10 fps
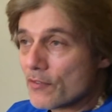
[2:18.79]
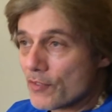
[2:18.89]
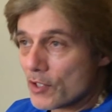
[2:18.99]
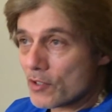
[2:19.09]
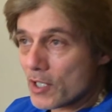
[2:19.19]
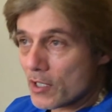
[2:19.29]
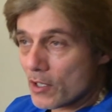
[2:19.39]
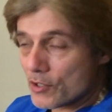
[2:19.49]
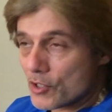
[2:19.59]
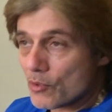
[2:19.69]
Filler can
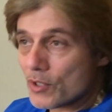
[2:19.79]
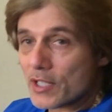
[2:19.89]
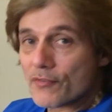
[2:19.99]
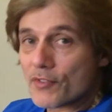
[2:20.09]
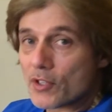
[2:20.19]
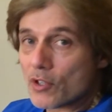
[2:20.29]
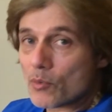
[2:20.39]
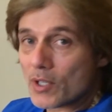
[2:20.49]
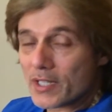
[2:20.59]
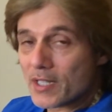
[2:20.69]
also lift the
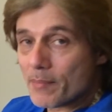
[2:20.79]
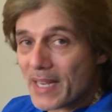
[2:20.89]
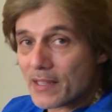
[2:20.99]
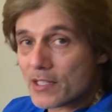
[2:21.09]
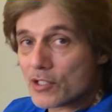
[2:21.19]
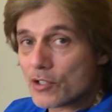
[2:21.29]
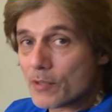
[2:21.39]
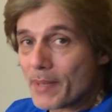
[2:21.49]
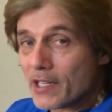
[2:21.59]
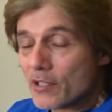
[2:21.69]
lower lid and make this
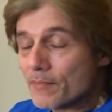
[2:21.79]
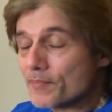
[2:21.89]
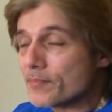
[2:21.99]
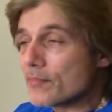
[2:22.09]
look better.